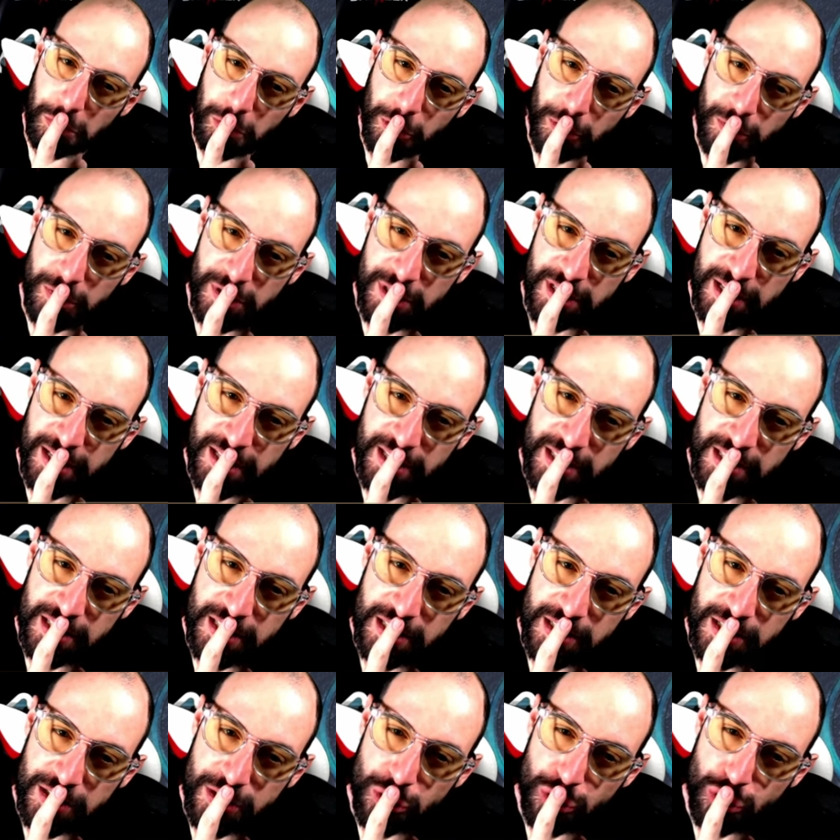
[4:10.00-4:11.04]
on
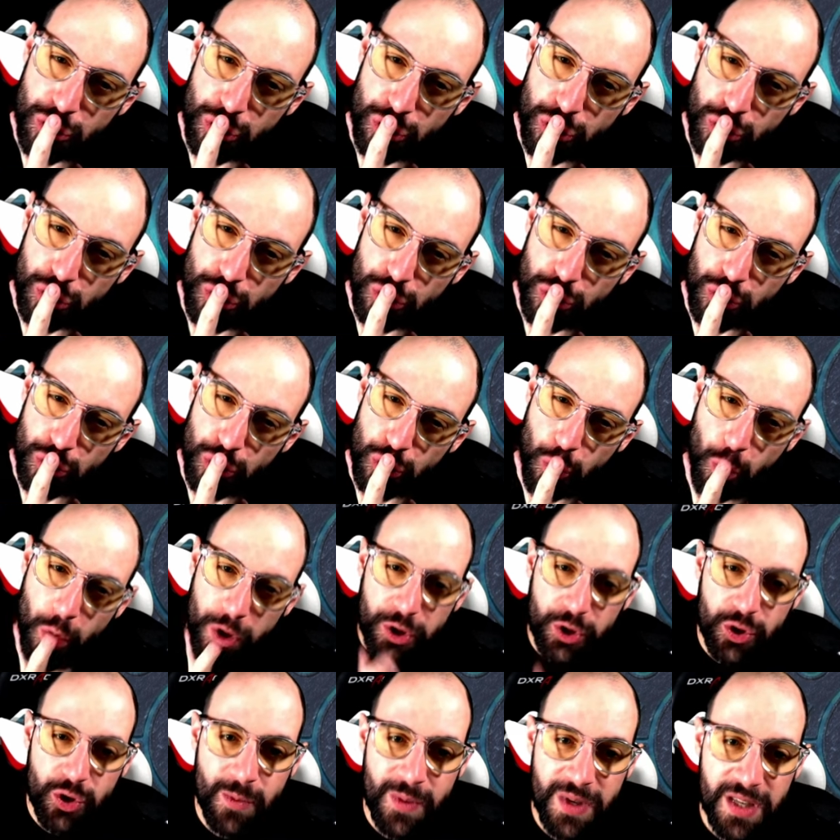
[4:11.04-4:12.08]
Genesis?
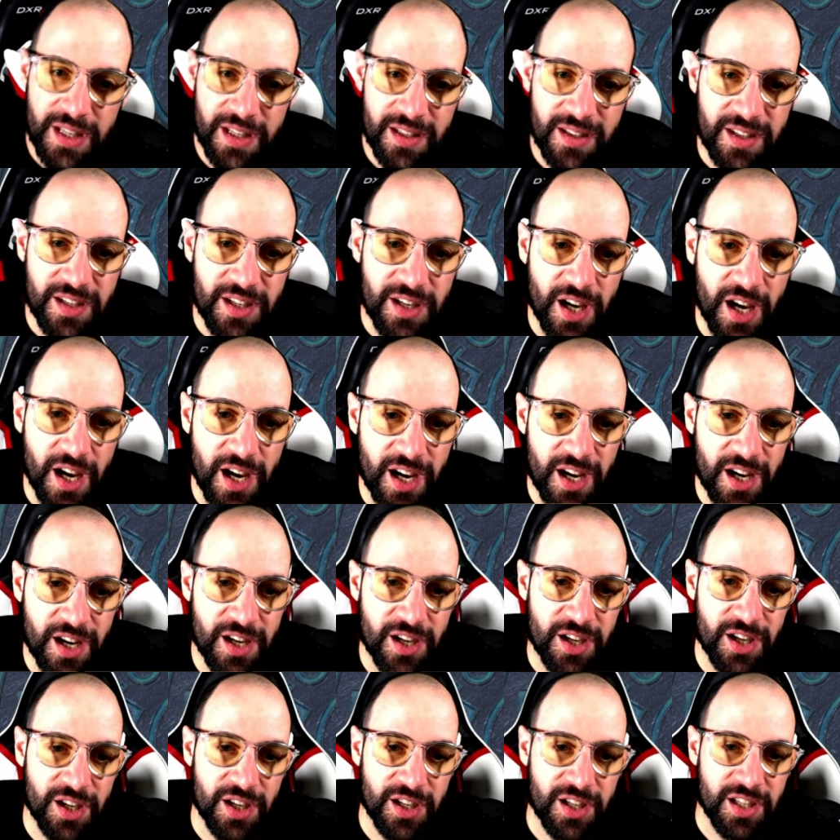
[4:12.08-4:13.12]
What do you mean,
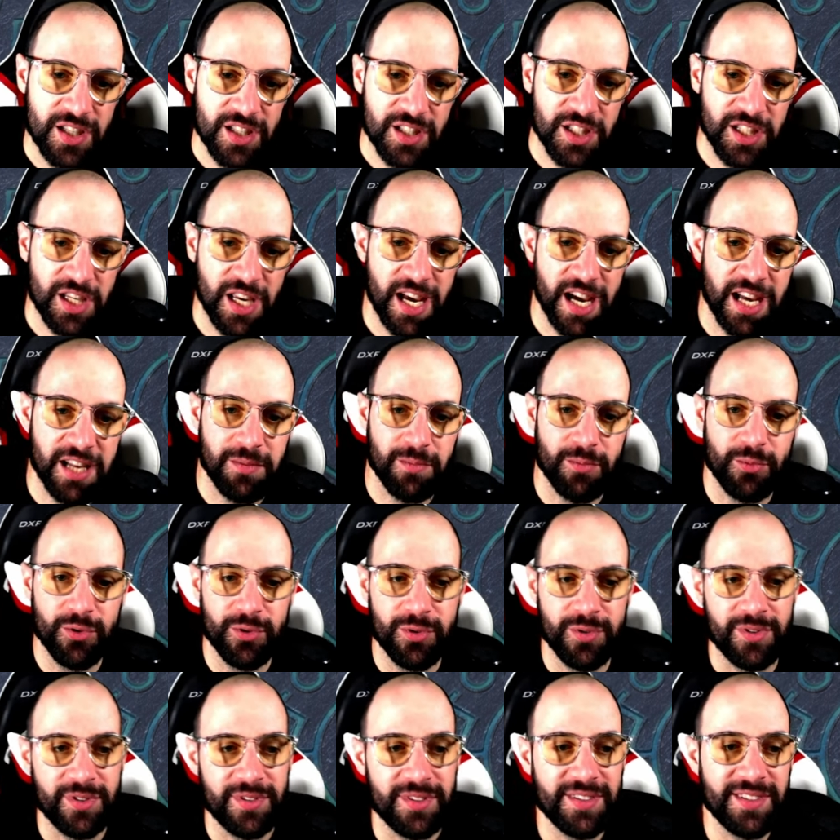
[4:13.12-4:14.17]
uh, Sihan
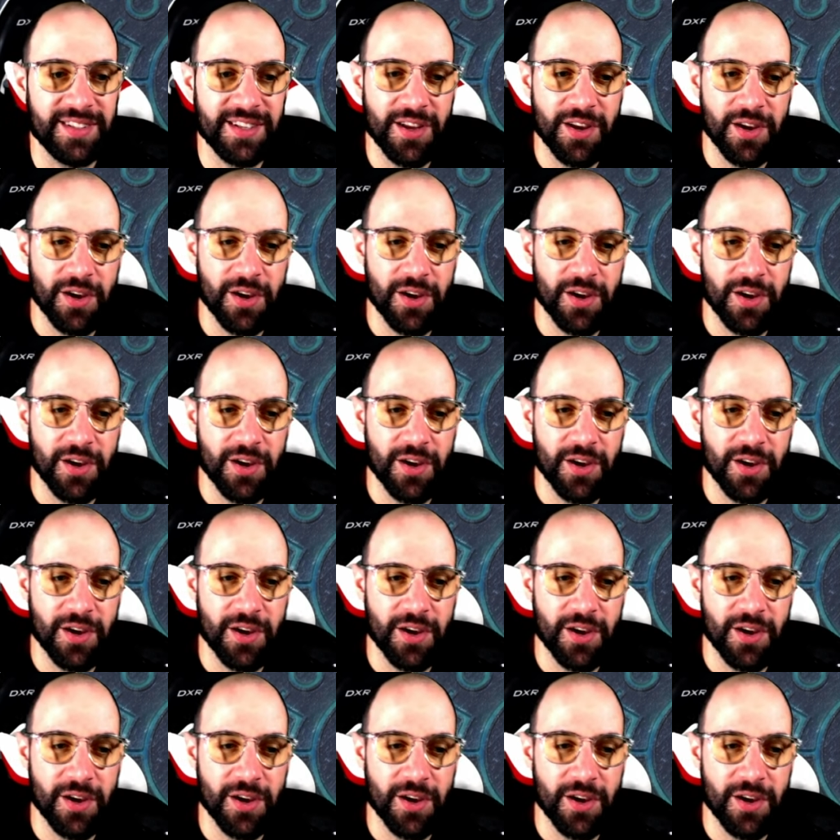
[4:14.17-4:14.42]
Moon?